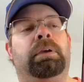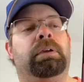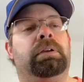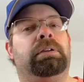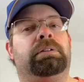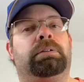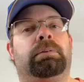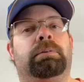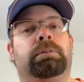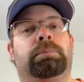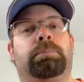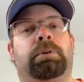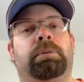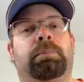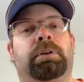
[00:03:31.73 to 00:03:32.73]
Shows
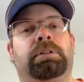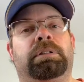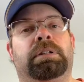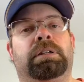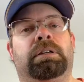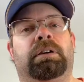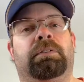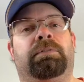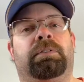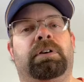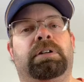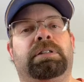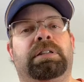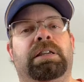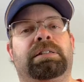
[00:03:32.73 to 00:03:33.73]
pretty much the
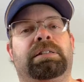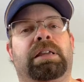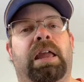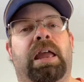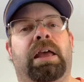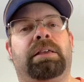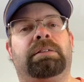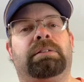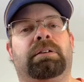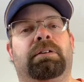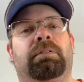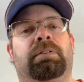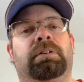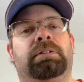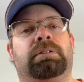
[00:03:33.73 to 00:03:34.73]
first season cast
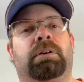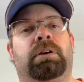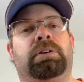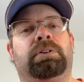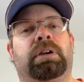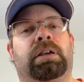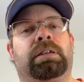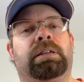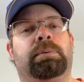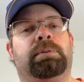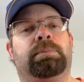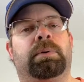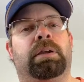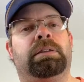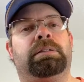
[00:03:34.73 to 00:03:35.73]
of Star Trek Deep
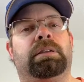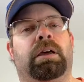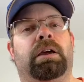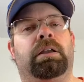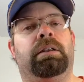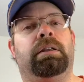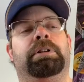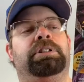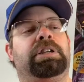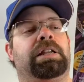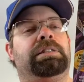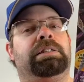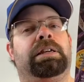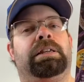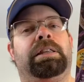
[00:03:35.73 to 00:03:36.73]
Space Nine.
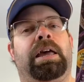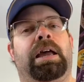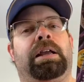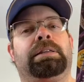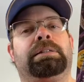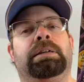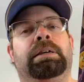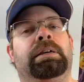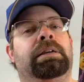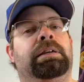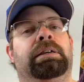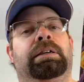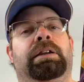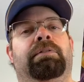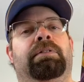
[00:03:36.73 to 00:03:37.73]
Jadzia Dax,
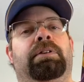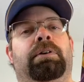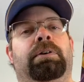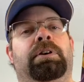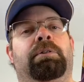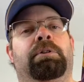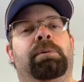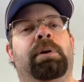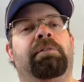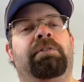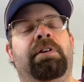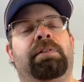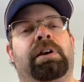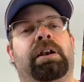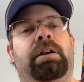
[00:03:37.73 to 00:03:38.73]
even though you're one of my
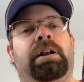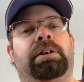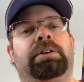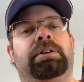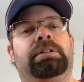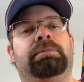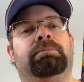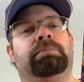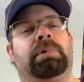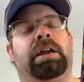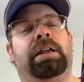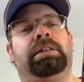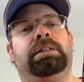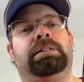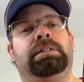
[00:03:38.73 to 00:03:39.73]
favorite characters, I
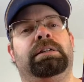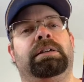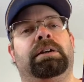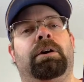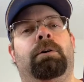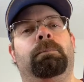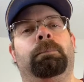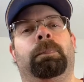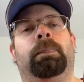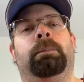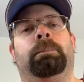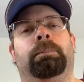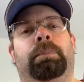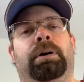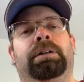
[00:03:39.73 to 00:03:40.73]
hate to see you go,
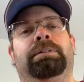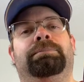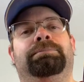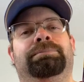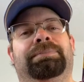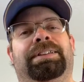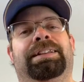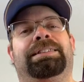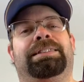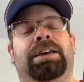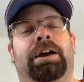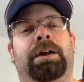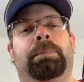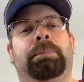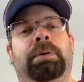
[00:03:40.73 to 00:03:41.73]
but it's
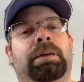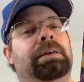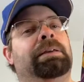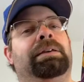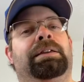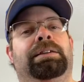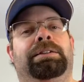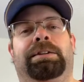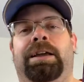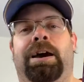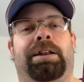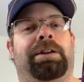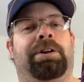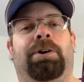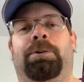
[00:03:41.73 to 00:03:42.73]
time. You
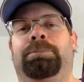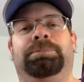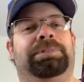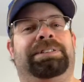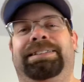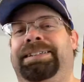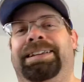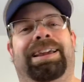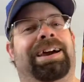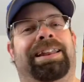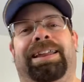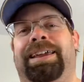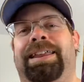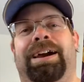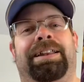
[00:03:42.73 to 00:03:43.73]
gotta go. You gotta
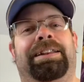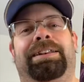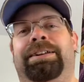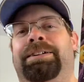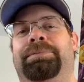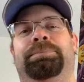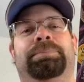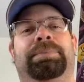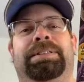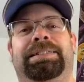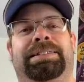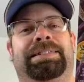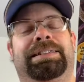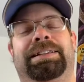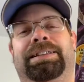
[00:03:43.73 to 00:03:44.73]
get out of here.
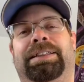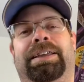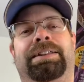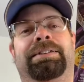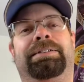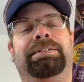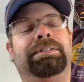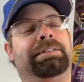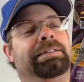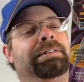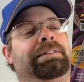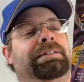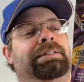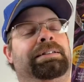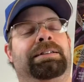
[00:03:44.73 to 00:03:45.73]
See you later.
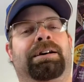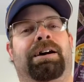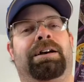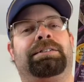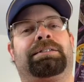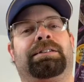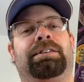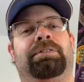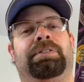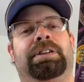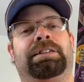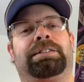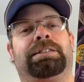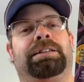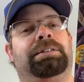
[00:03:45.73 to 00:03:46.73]
Hasta la
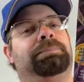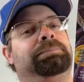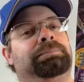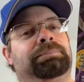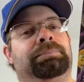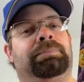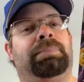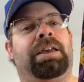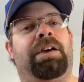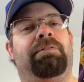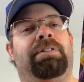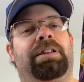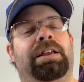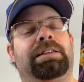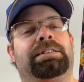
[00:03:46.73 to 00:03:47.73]
vista. Have
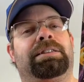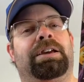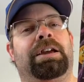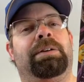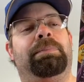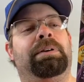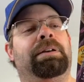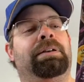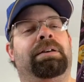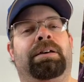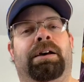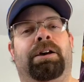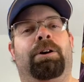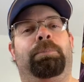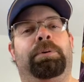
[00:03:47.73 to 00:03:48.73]
a nice time.
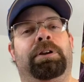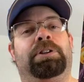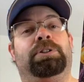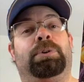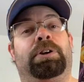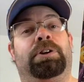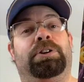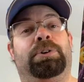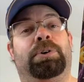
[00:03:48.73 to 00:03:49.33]
I hope you enjoy your new